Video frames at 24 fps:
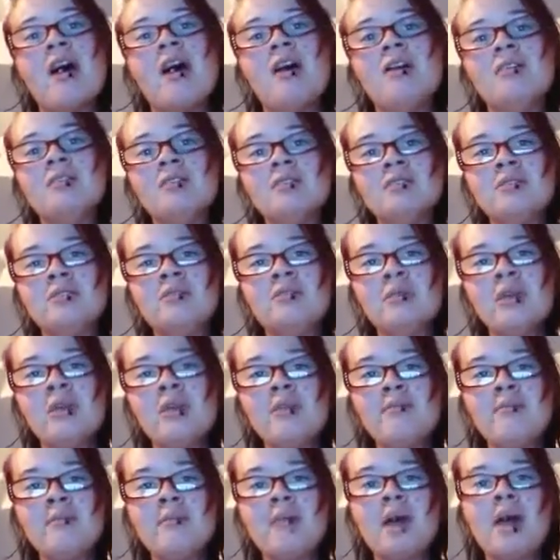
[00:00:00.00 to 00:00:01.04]
And
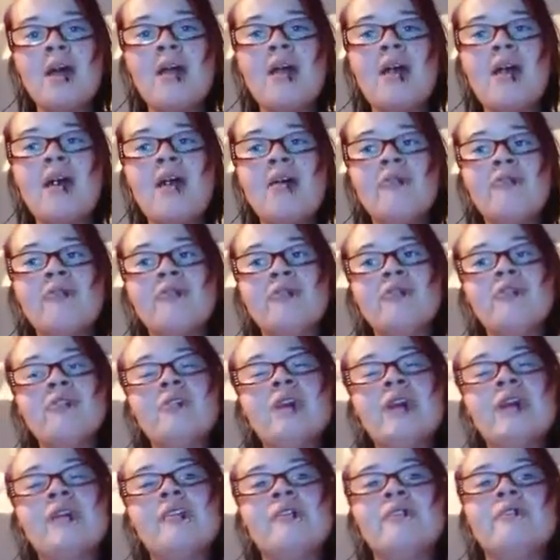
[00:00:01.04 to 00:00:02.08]
in my heart
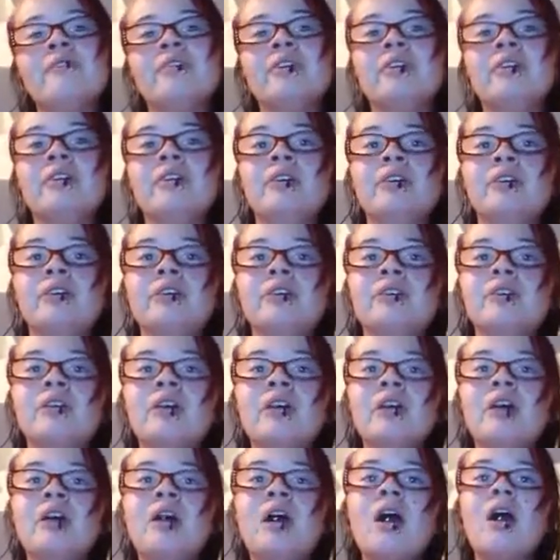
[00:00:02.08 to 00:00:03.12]
forever,
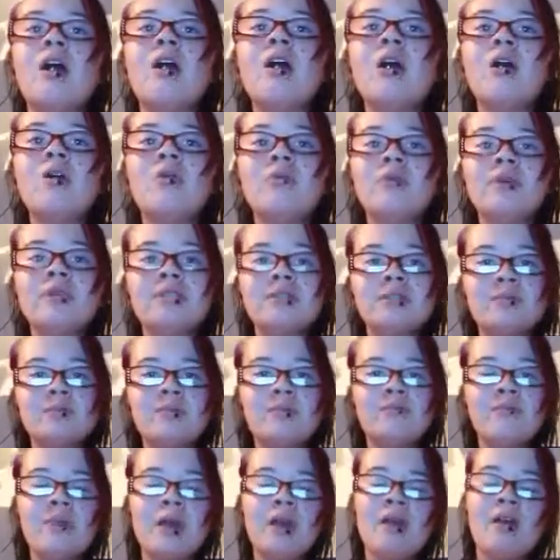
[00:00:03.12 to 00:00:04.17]
always
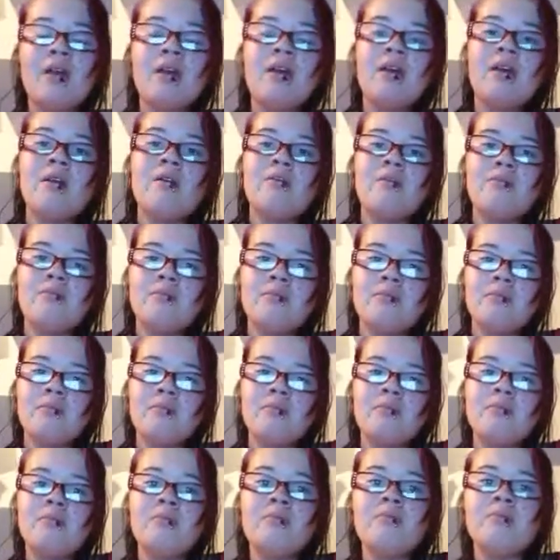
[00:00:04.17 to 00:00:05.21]

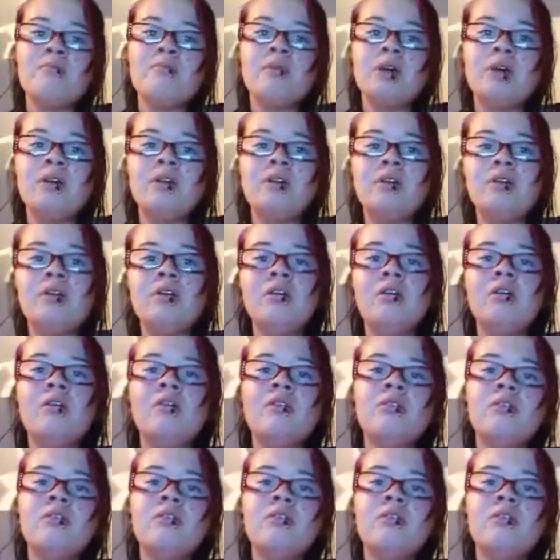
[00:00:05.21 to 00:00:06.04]
remember you.